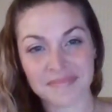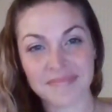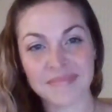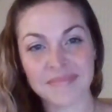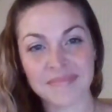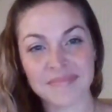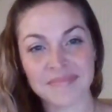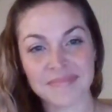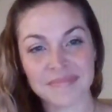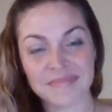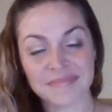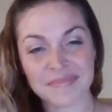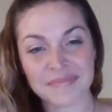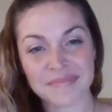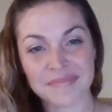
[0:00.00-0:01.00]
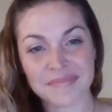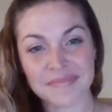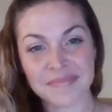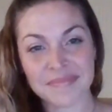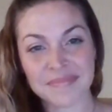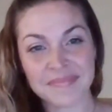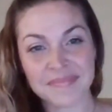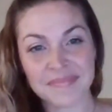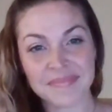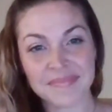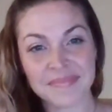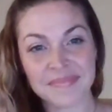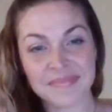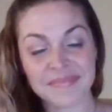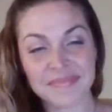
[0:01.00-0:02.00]

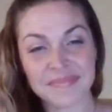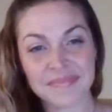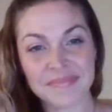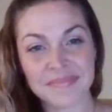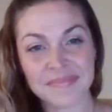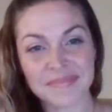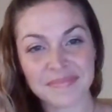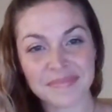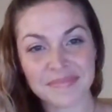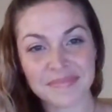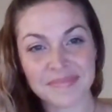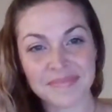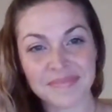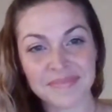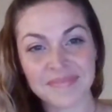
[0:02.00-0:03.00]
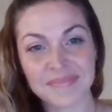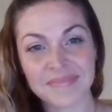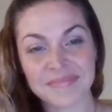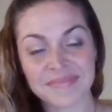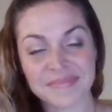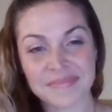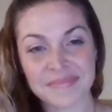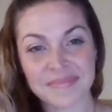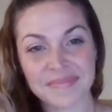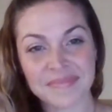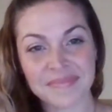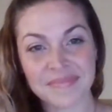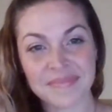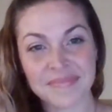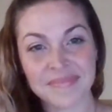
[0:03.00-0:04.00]

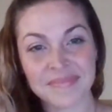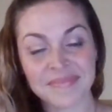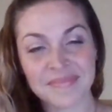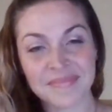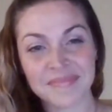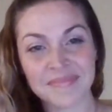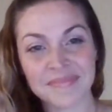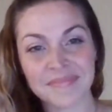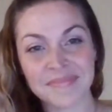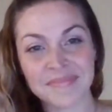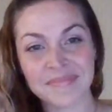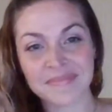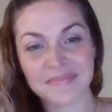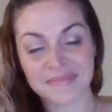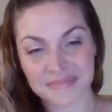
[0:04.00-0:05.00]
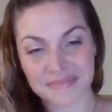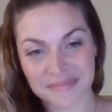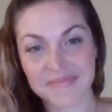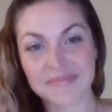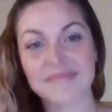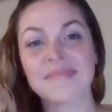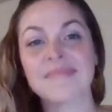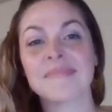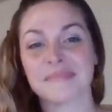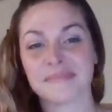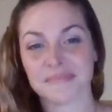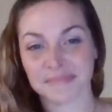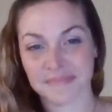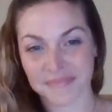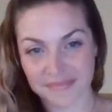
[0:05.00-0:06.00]

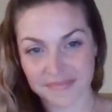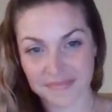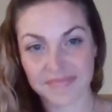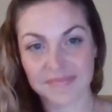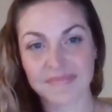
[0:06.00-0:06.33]
[no speech]